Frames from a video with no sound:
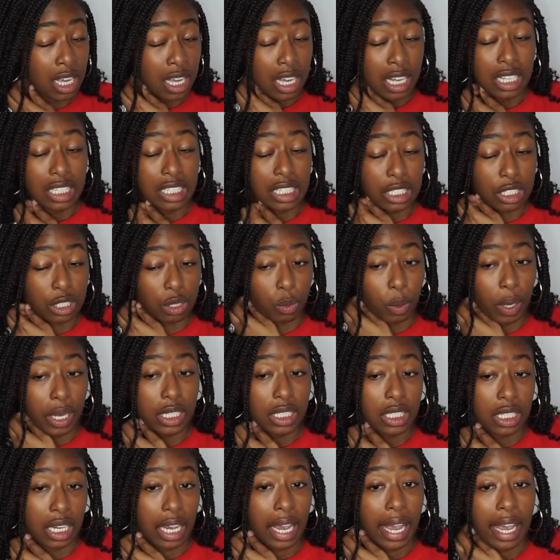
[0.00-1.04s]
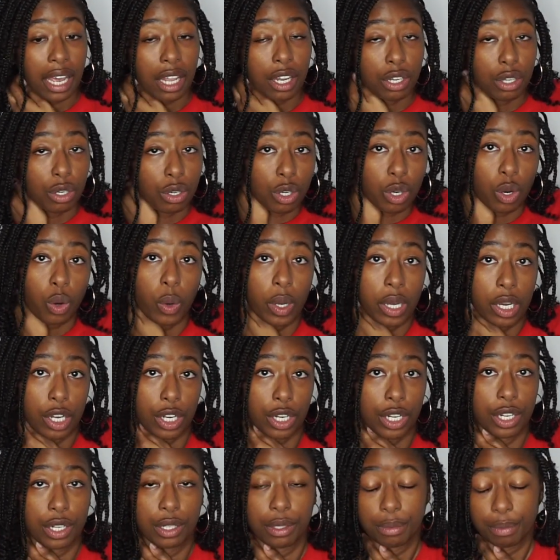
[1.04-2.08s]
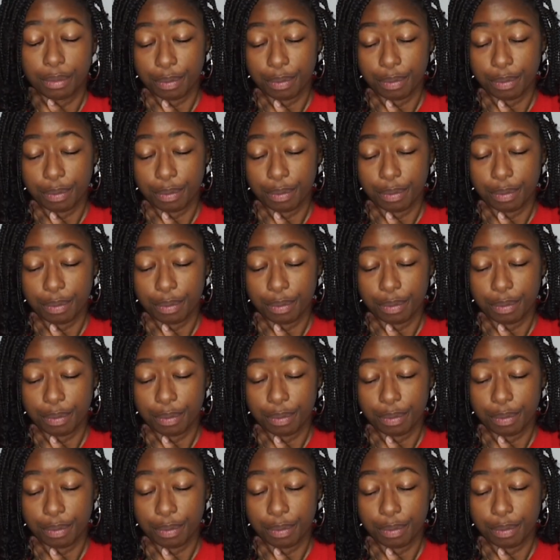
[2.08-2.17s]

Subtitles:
situation handled quicker.